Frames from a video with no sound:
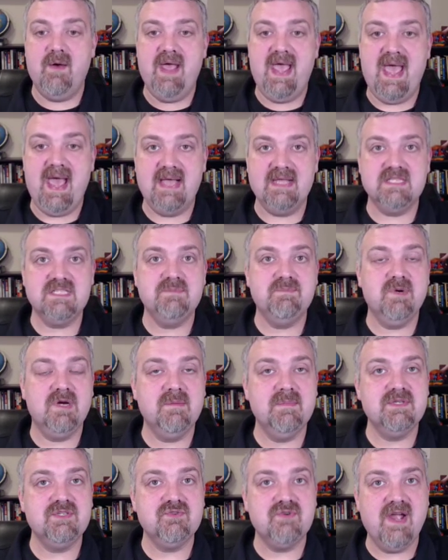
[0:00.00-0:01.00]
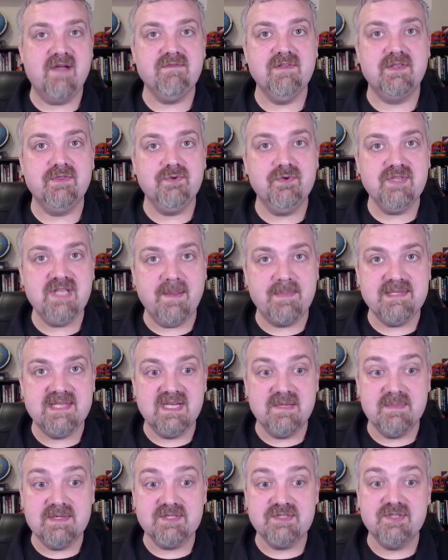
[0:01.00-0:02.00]
Now, as sperm is traveling through the
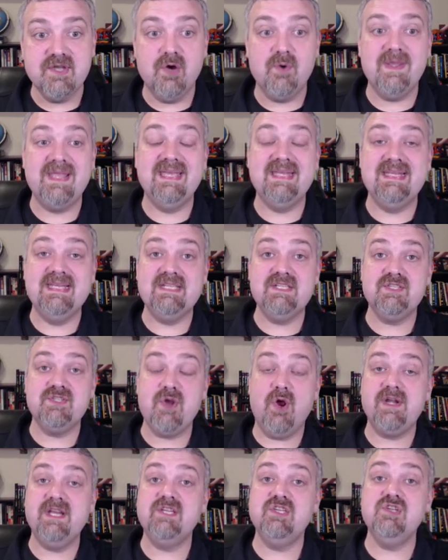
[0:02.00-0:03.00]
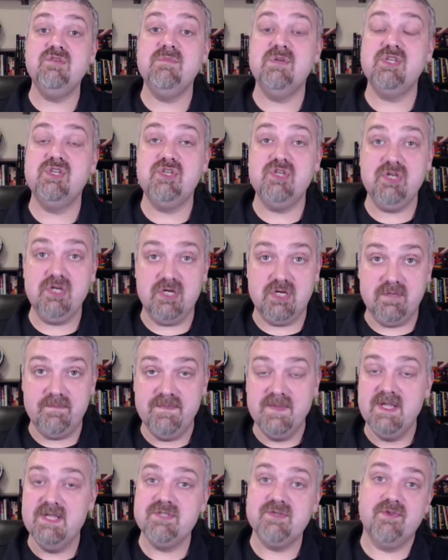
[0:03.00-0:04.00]
epididymis, though, it is starting to
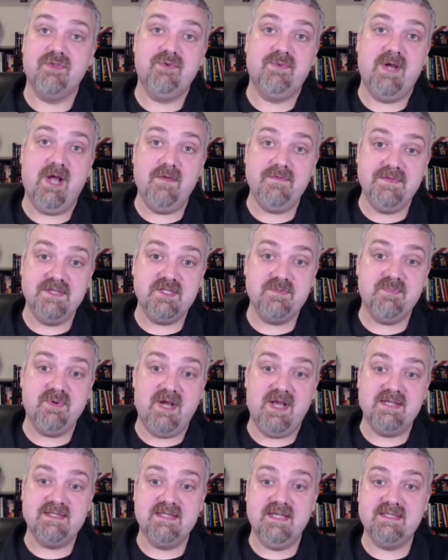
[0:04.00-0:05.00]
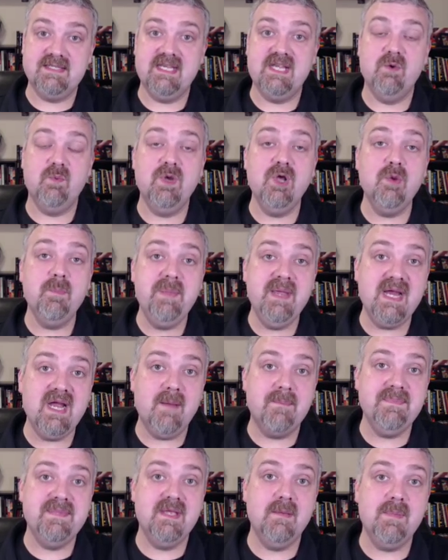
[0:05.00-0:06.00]
mature. So throughout this process, it will
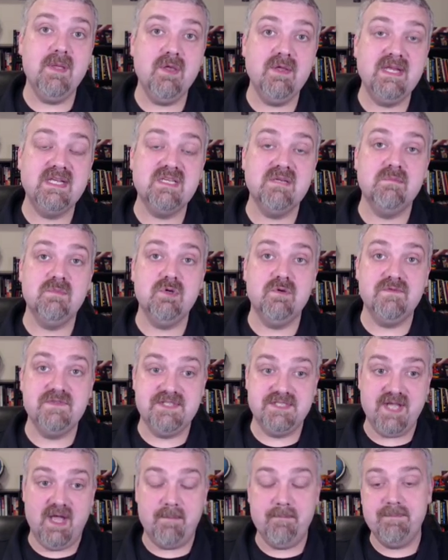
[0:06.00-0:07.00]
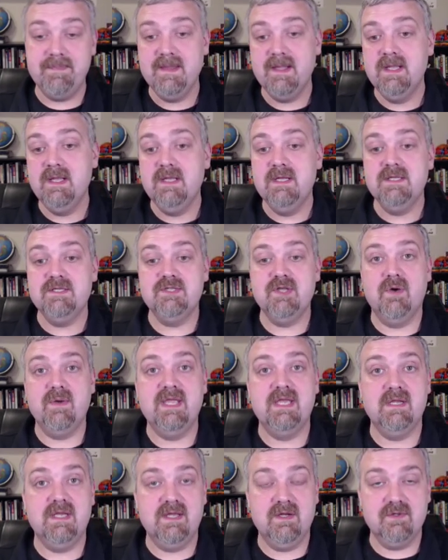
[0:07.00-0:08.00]
pick up the ability to move some.
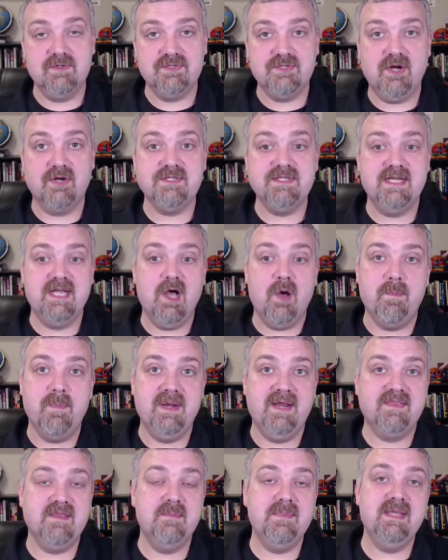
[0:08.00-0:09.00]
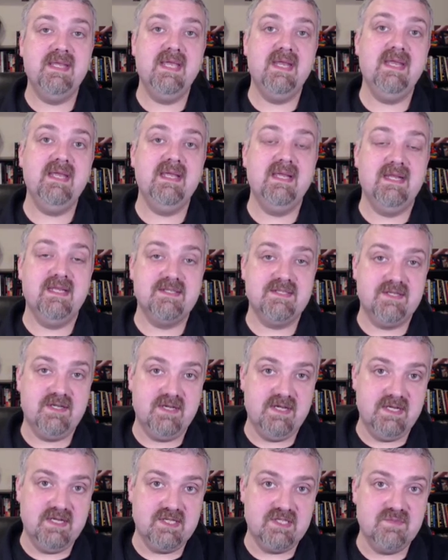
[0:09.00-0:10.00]
So it, will start to help. But at the beginning, it is
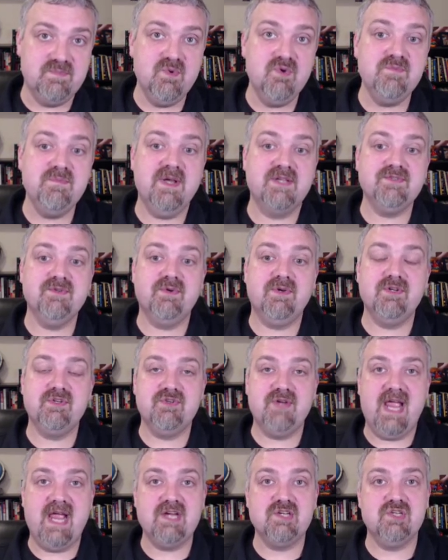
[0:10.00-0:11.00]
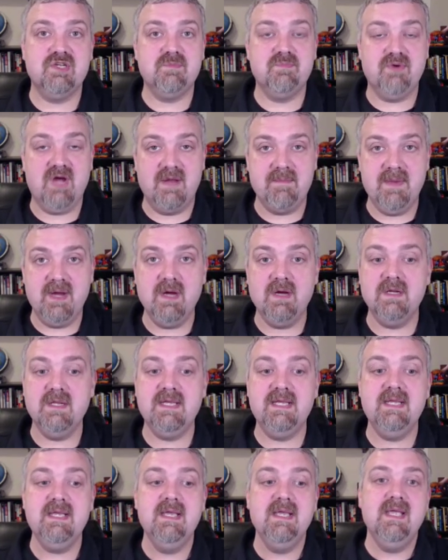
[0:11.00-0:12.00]
it is smooth muscle contraction
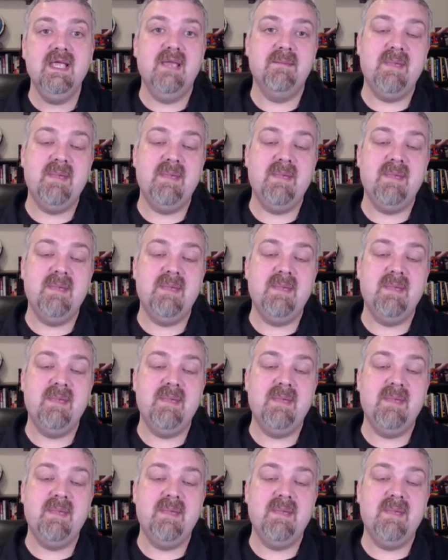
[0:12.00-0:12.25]
primarily,